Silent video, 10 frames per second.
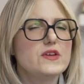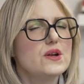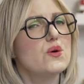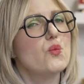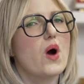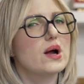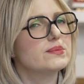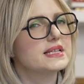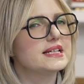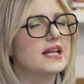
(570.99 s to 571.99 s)
you don't want
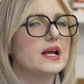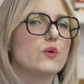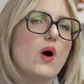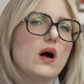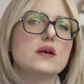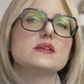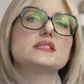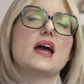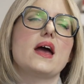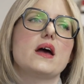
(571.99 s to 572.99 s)
really light
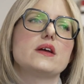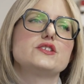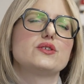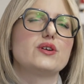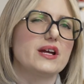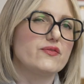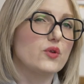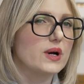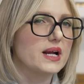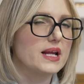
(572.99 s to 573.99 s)
walls and your gray
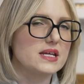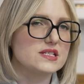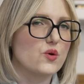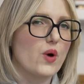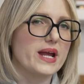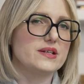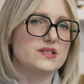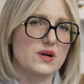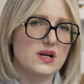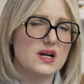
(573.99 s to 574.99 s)
flooring is quite
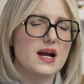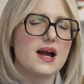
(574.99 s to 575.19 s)
dark,